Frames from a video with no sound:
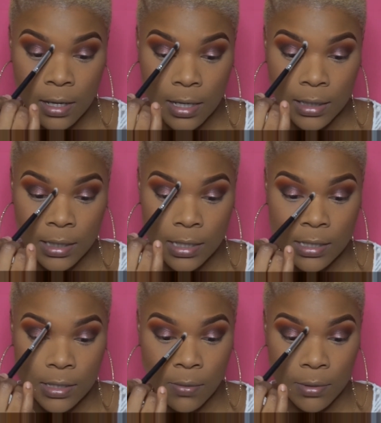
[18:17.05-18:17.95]

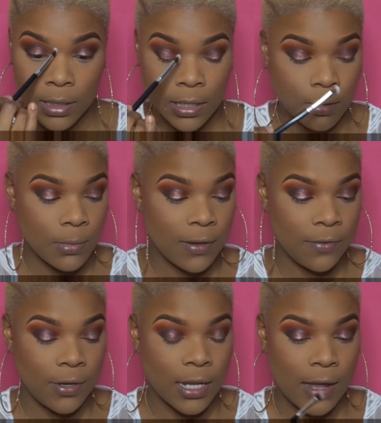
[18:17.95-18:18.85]
Again, don't kill me if
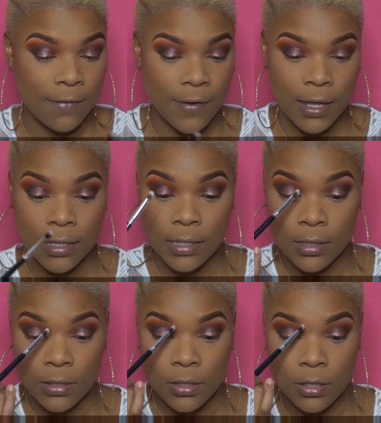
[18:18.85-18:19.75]
you cannot find this
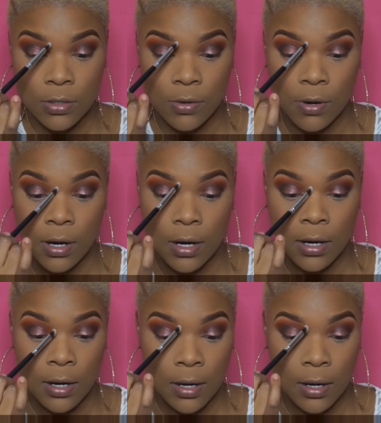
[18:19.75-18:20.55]
in the store.